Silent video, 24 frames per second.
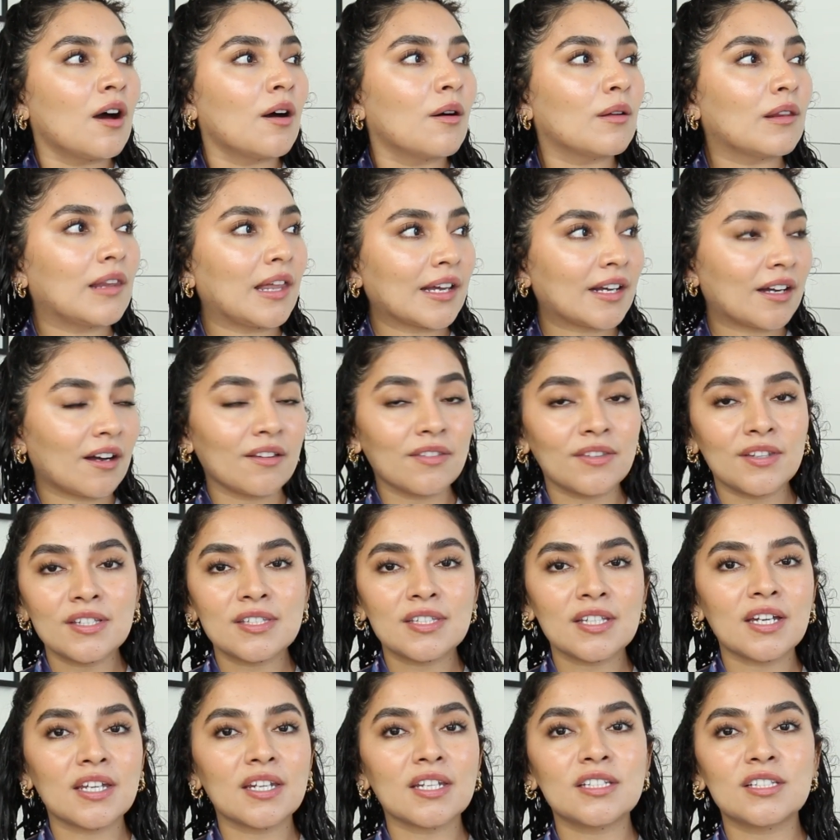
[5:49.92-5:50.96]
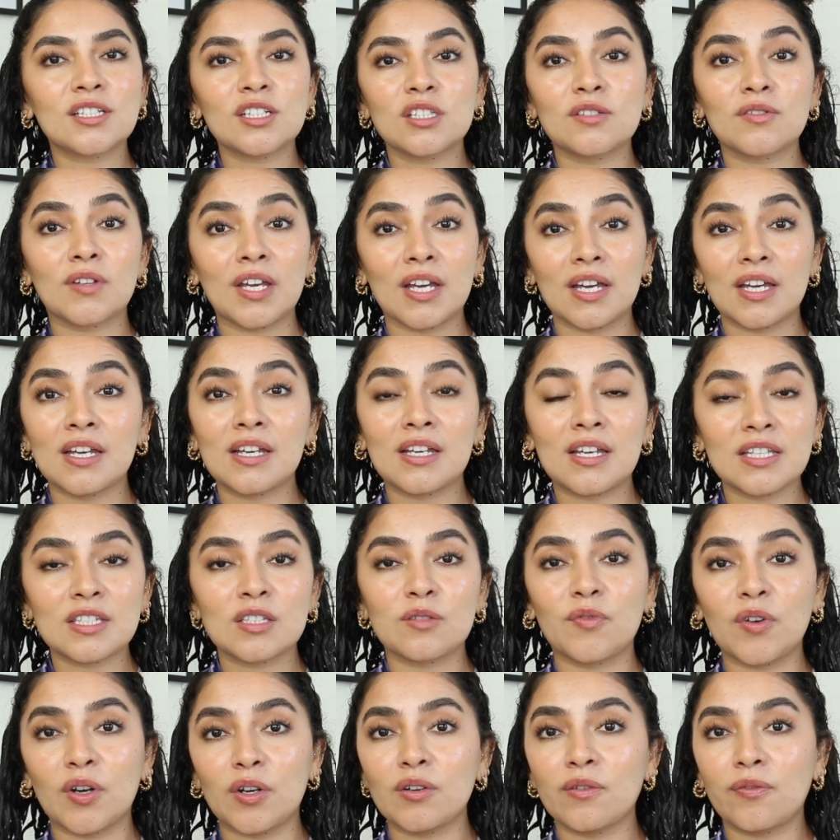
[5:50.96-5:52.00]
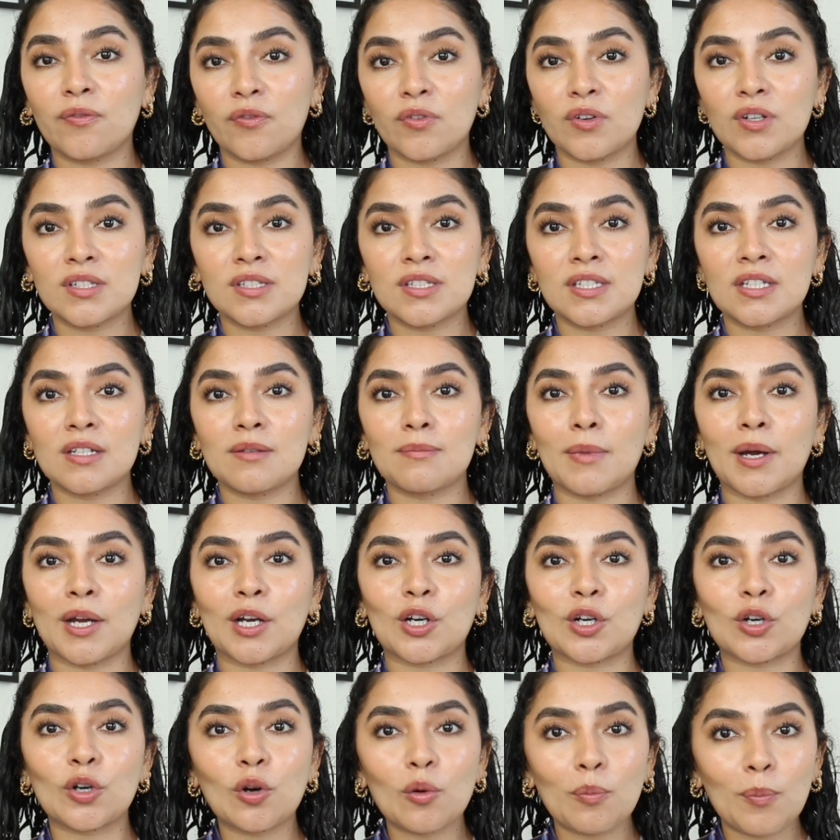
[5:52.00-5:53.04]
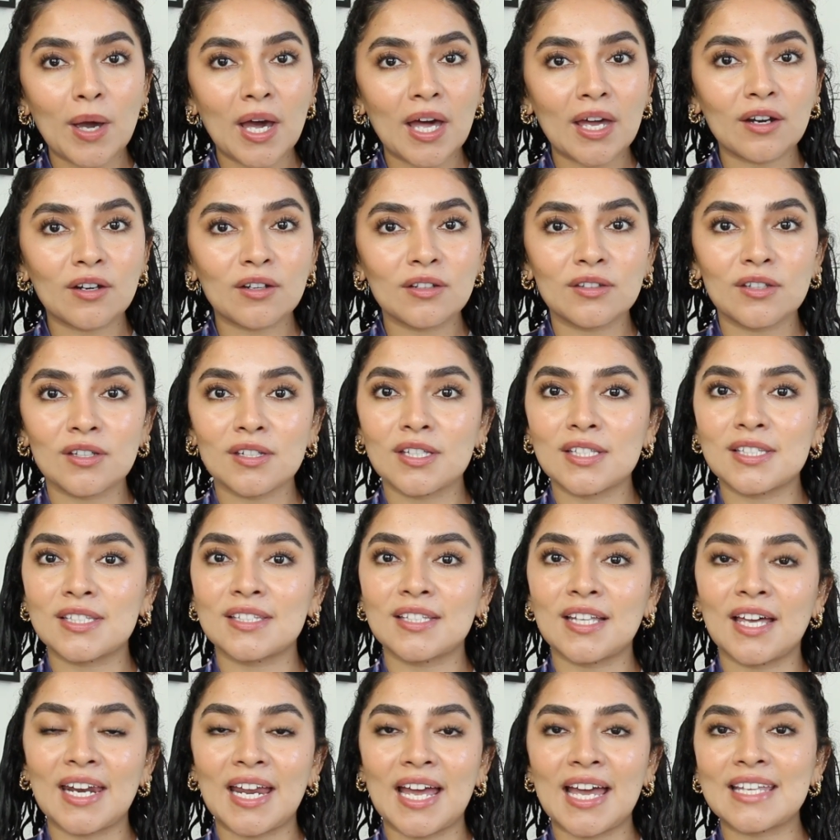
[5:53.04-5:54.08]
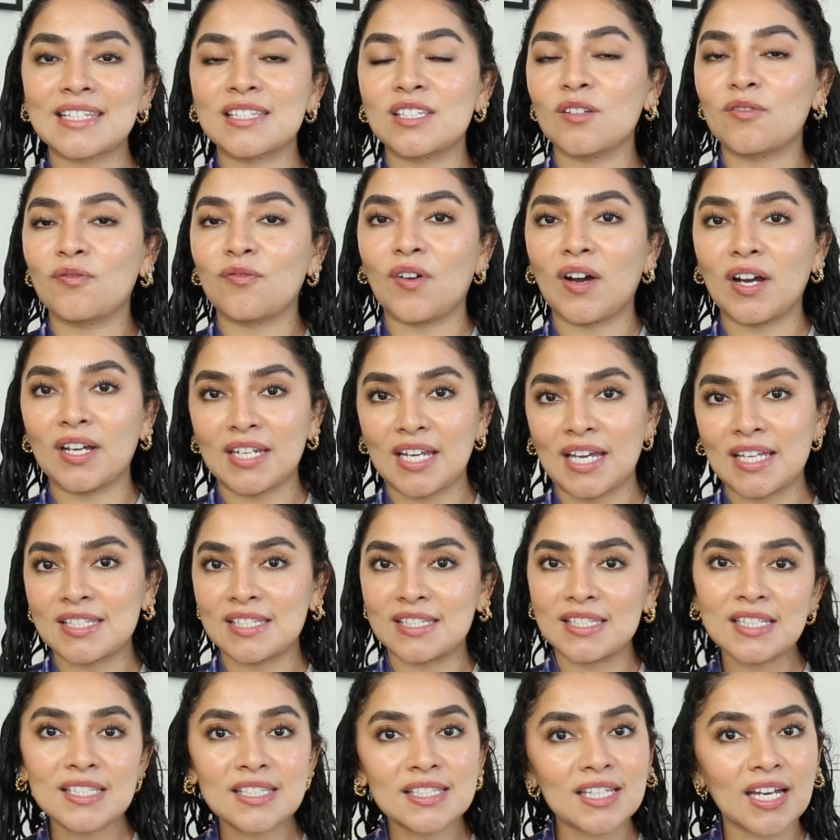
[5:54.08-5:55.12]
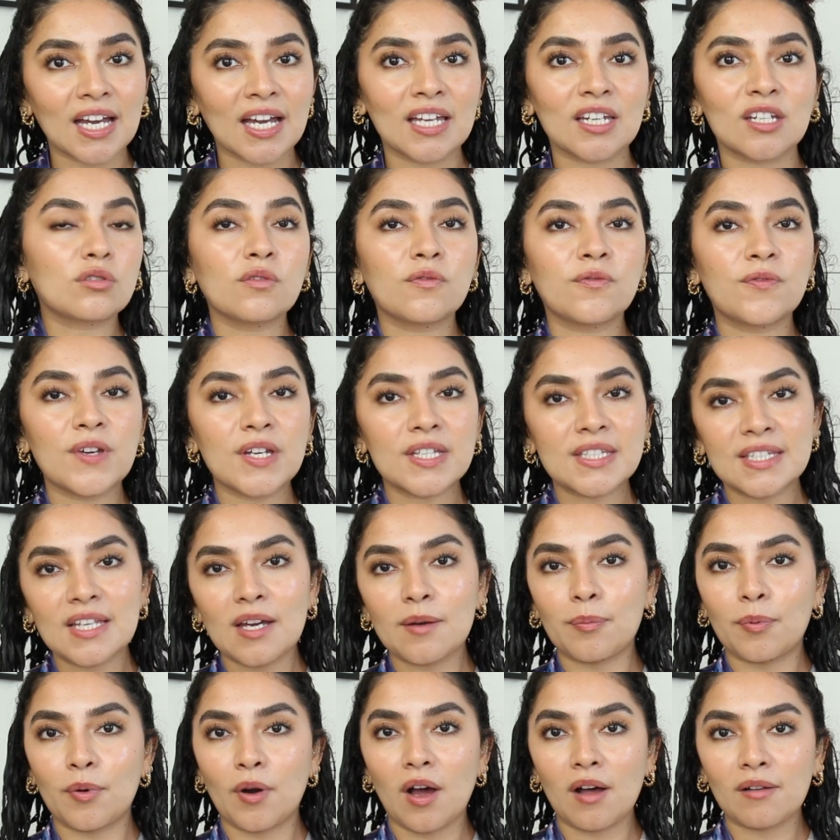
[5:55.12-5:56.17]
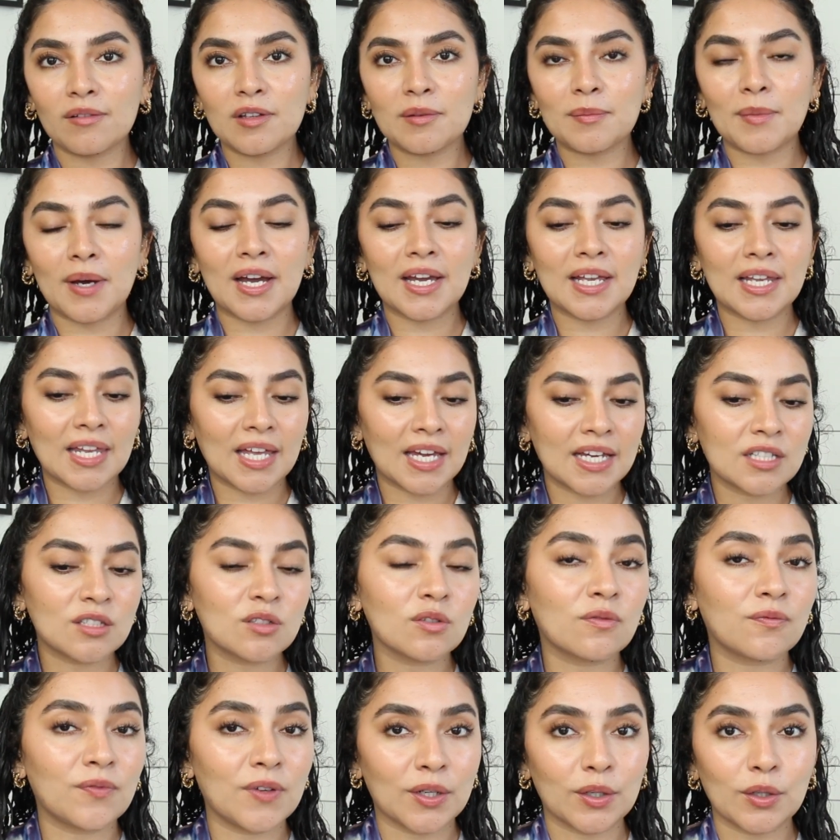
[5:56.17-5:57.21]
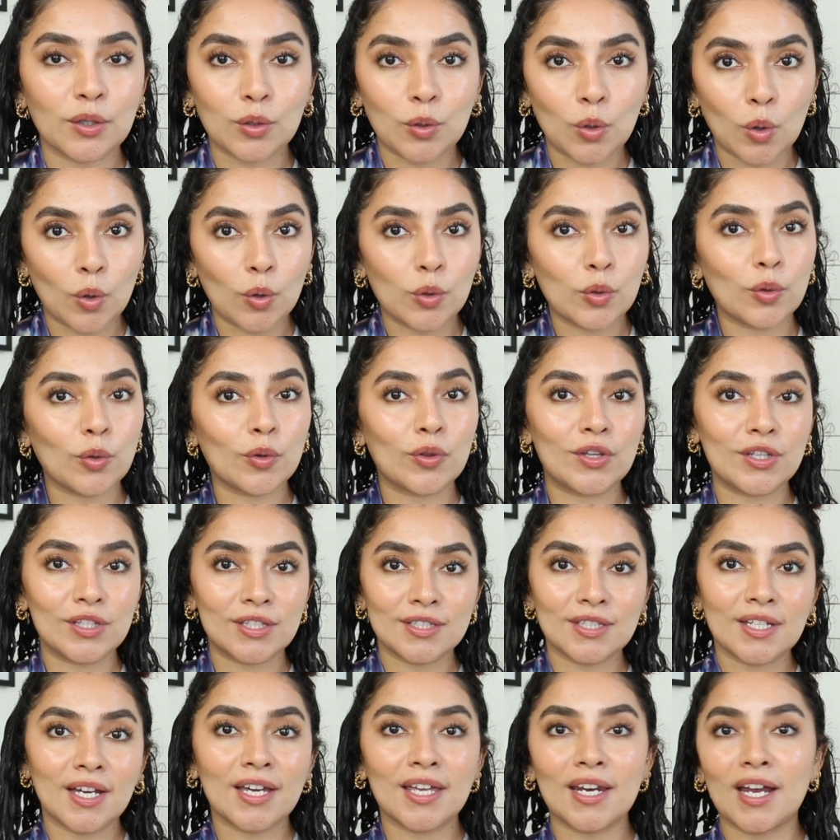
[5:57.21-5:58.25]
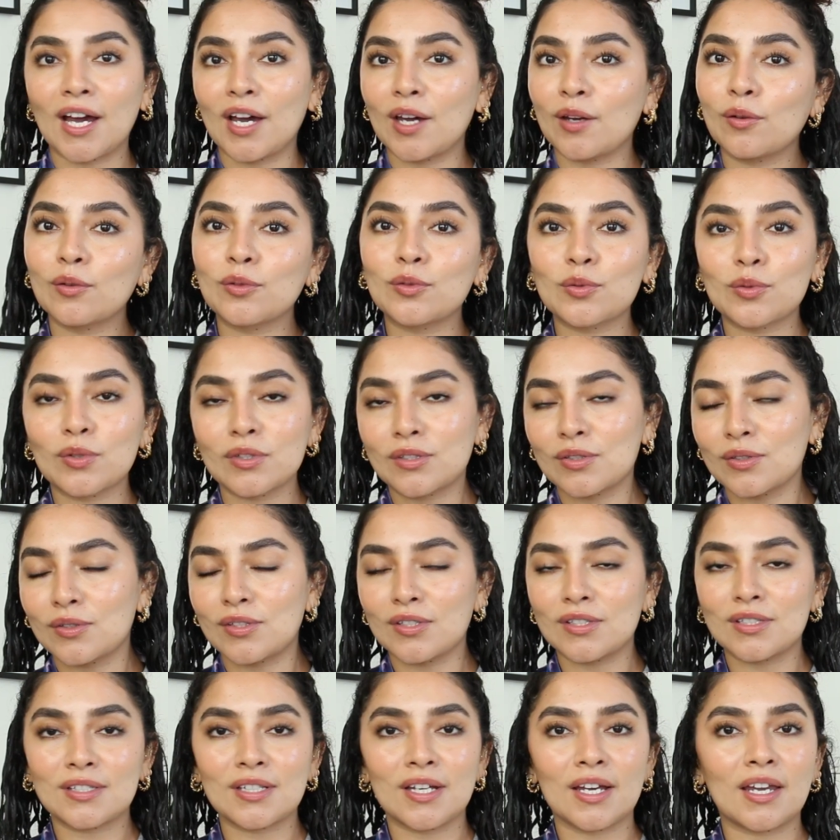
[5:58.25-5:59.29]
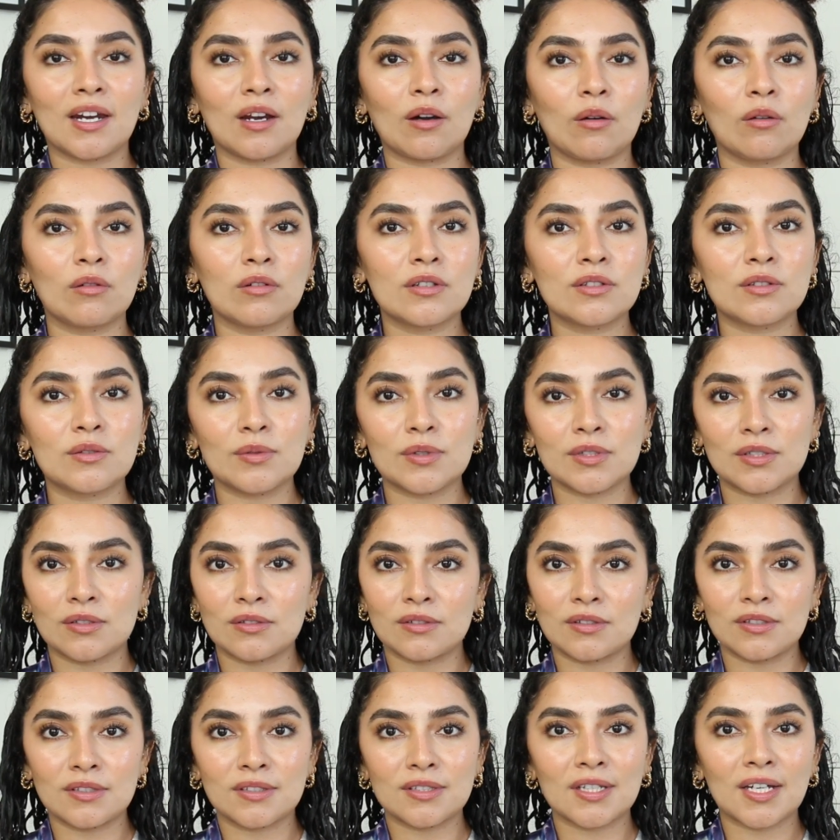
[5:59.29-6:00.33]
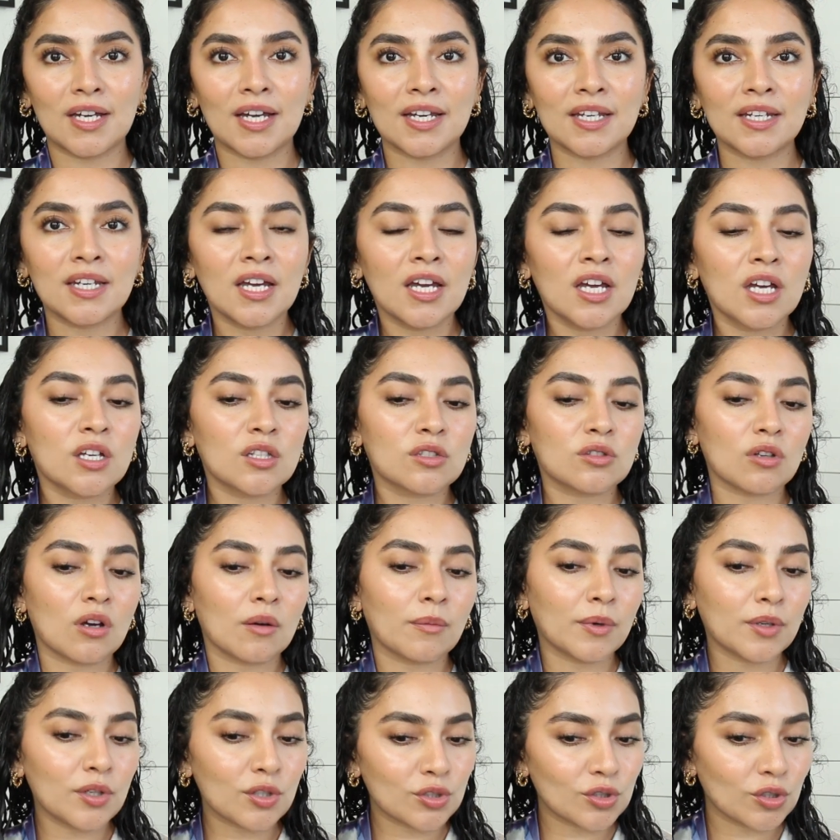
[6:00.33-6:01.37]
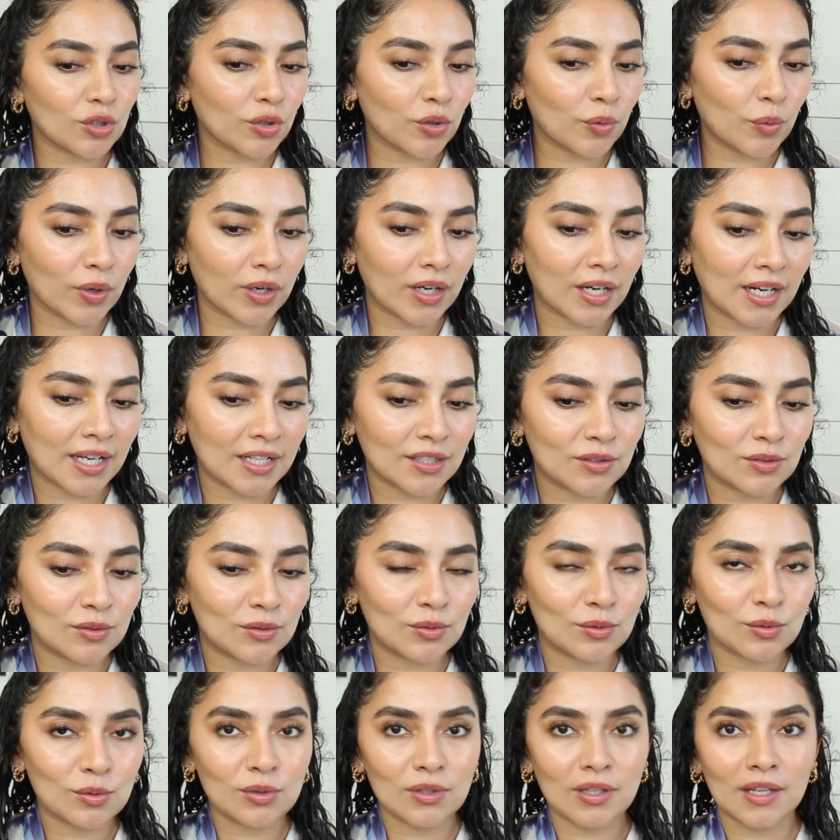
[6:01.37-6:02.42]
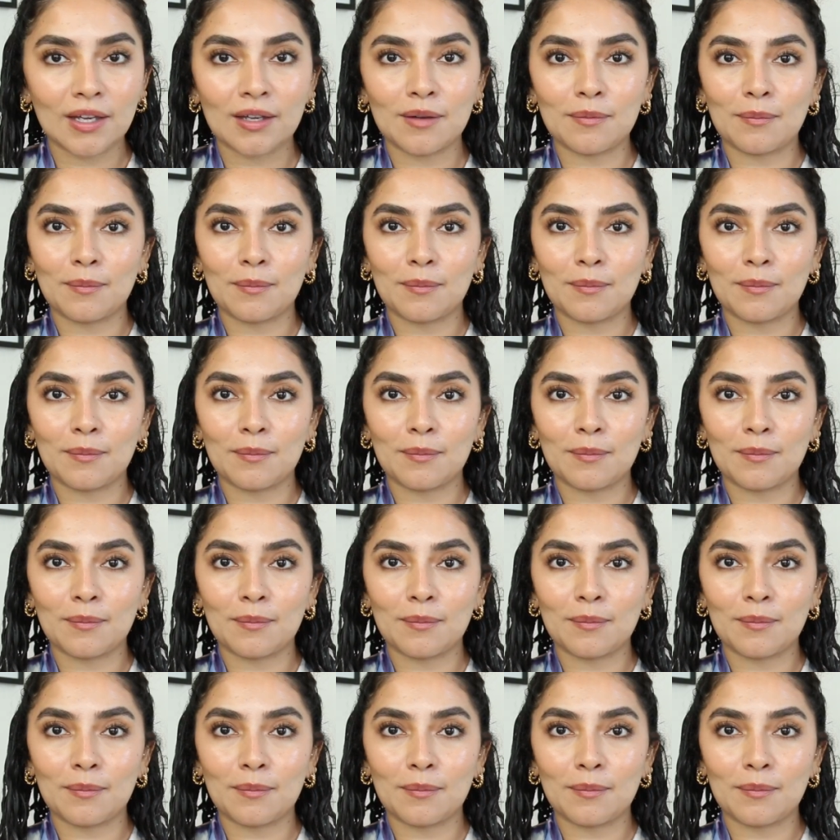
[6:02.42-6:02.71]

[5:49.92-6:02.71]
Like on this side, it's just, it gets very frizzy. My curl pattern, it's not as defined as this side. To fix that problem, I like to finger coil this side. I don't do it to this side, I only do it to this side. So I'm gonna show you what I like to do to like